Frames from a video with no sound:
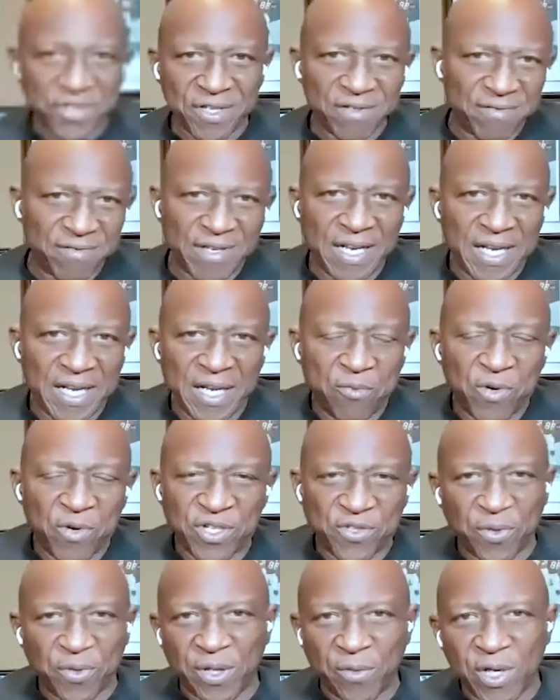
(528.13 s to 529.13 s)
He was
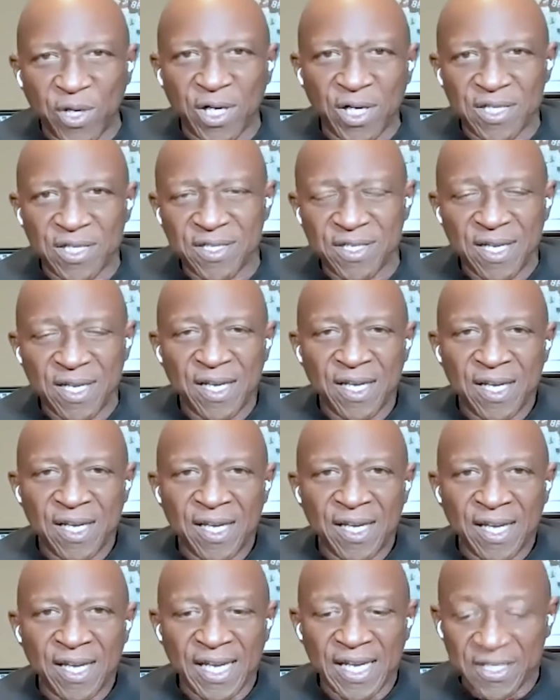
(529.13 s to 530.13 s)
what he was,
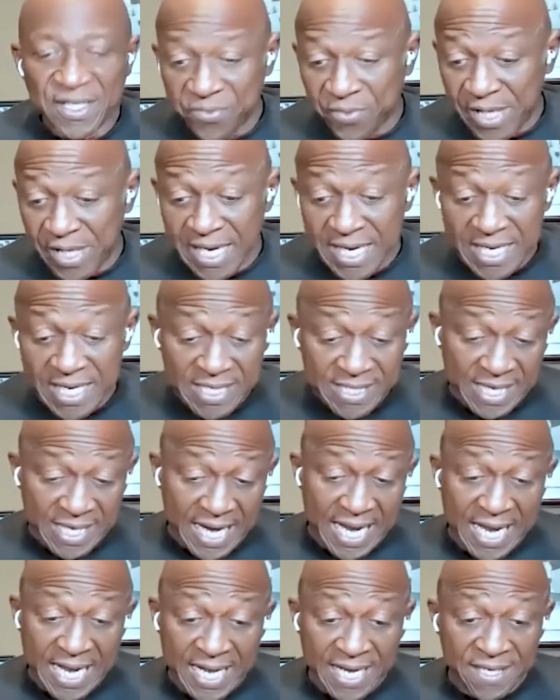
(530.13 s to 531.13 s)
is what he is,
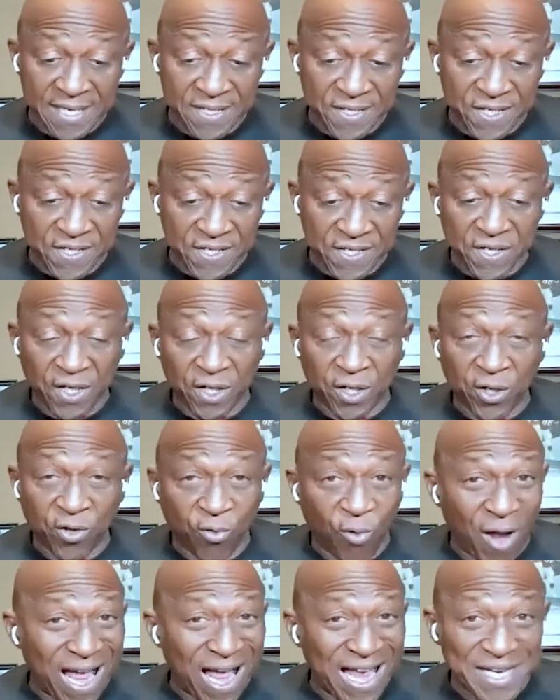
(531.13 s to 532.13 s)
and just a
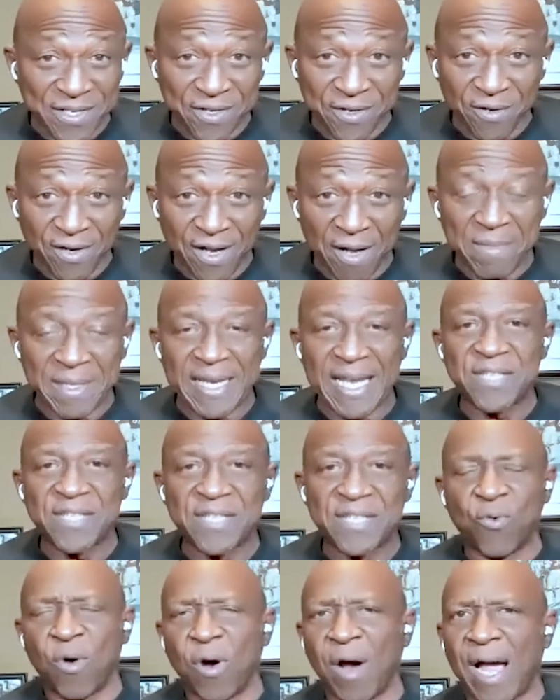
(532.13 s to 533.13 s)
grinder. I mean, that's
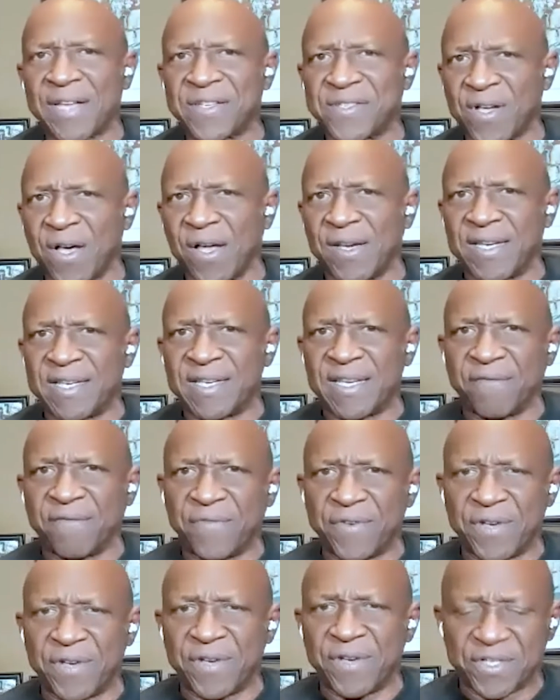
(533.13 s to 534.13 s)
where I saw the
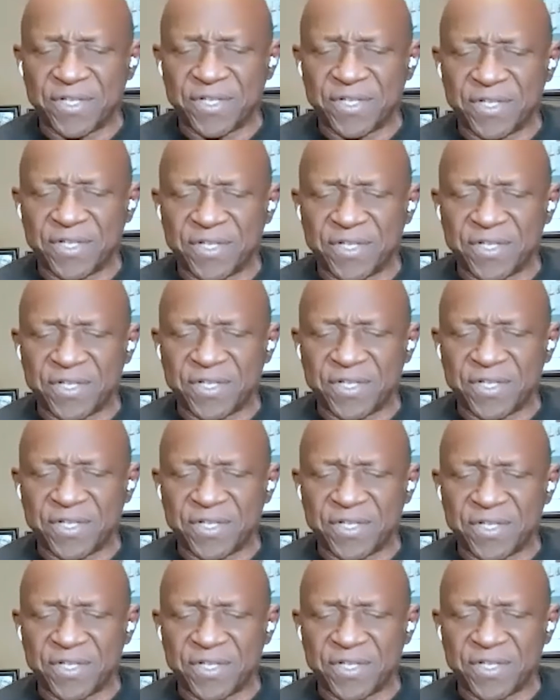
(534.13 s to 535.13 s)
definition of
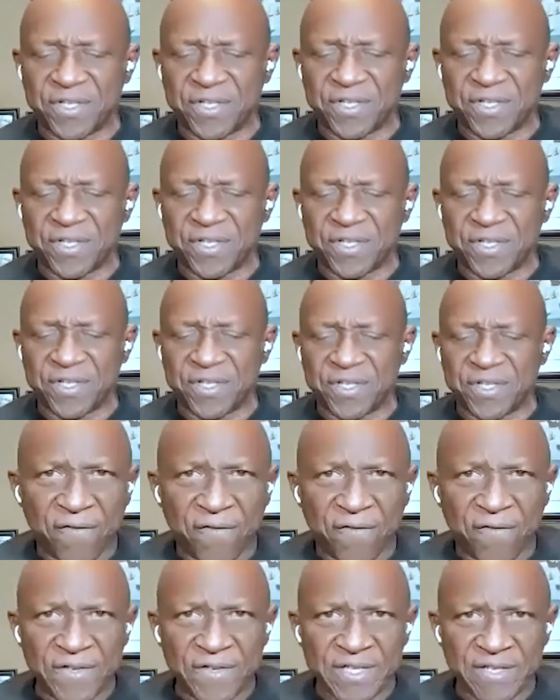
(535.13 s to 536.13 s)
grind. He
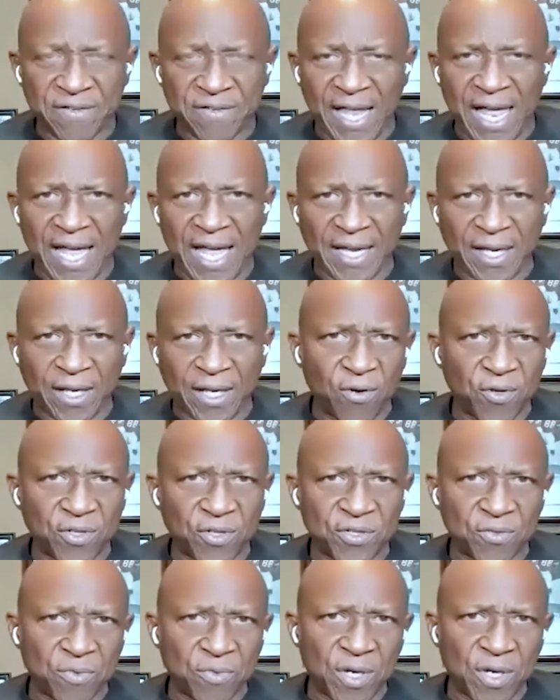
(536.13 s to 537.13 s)
was the offensive line
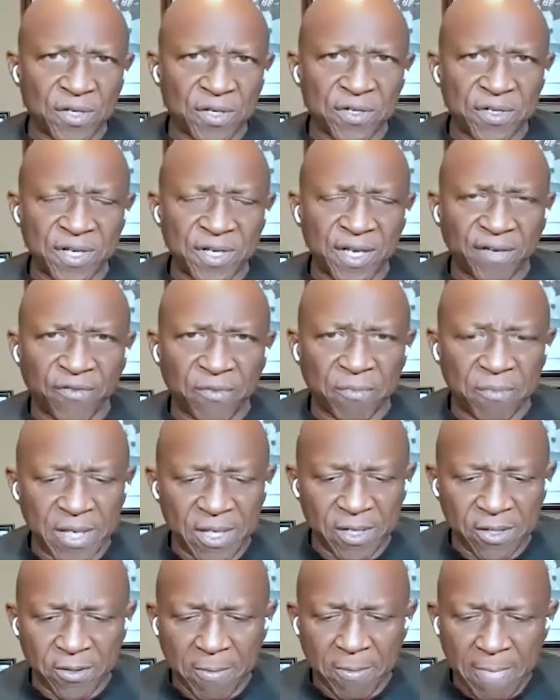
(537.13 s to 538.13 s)
coach under Dick
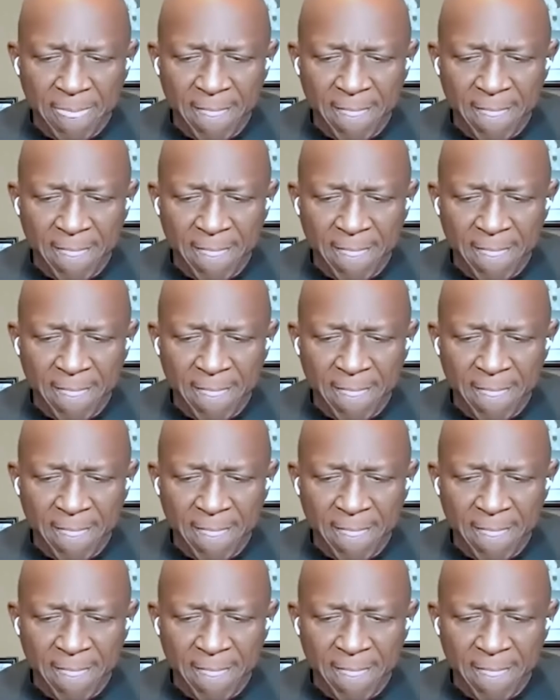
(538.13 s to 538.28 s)
Vermeil,